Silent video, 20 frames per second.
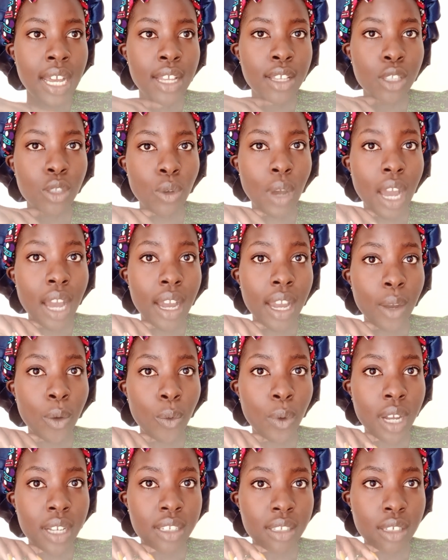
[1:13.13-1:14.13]
so i
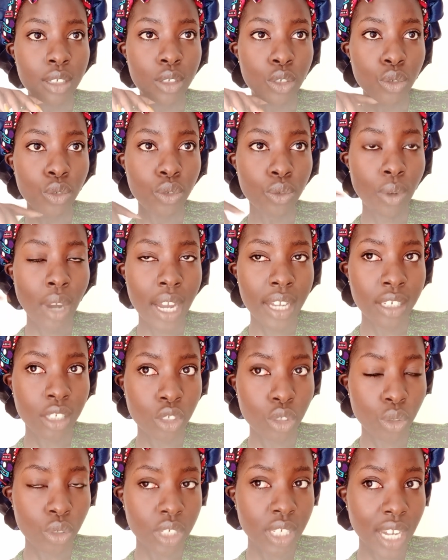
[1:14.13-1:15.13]
wanted to do an
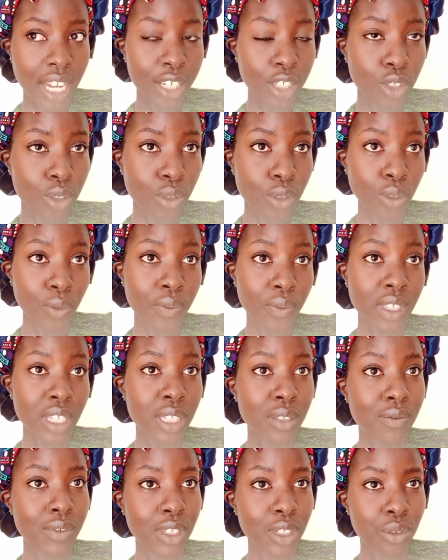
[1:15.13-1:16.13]
introduction of
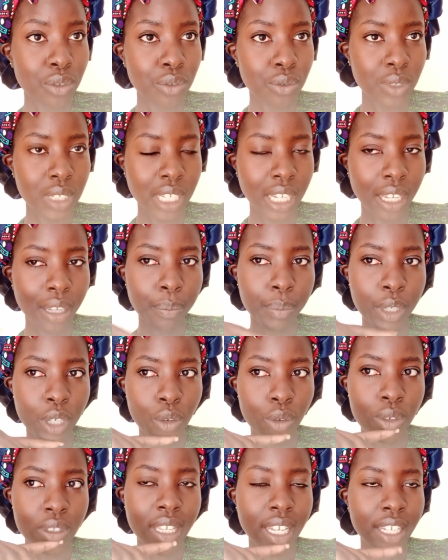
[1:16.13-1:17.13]
this video today
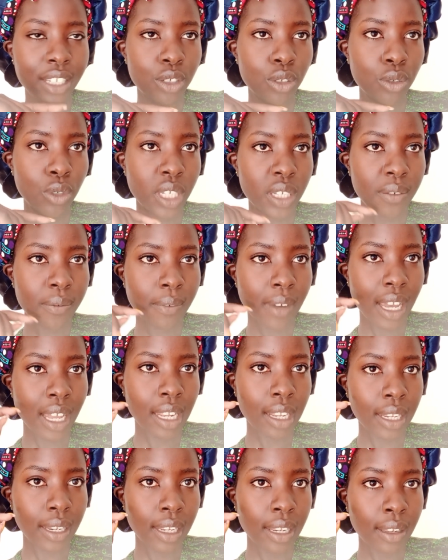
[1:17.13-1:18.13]
because i don't know if
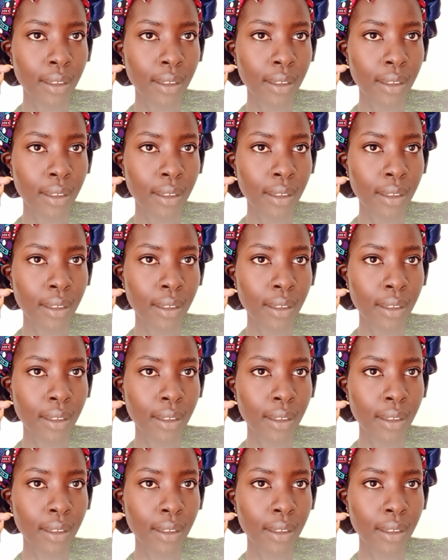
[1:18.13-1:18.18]
i'll